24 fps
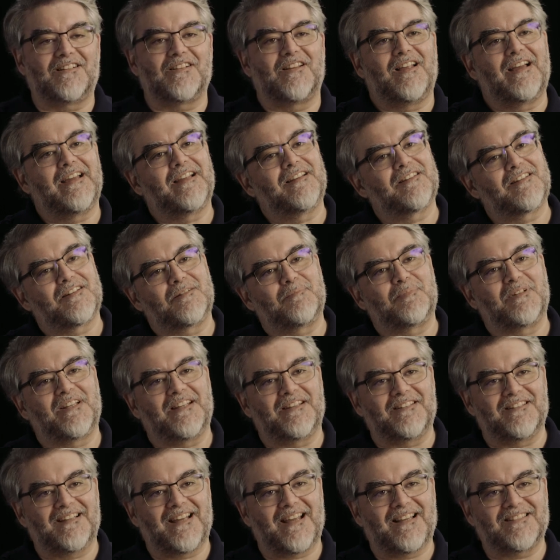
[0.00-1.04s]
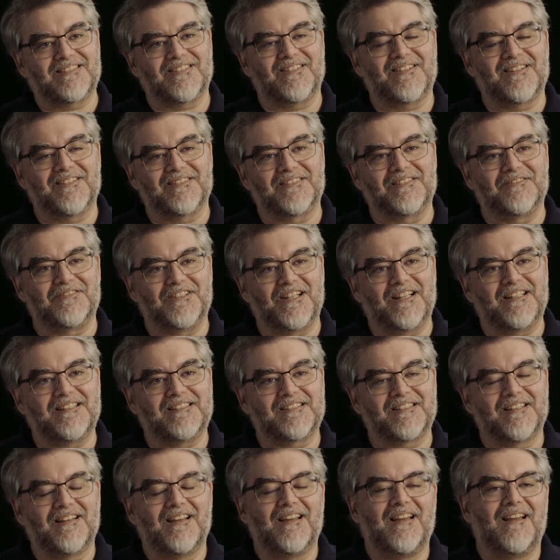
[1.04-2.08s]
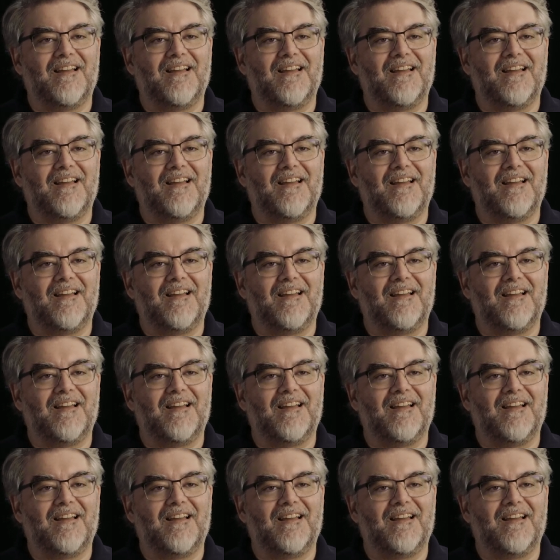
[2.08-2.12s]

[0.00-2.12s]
client that a player has on their device.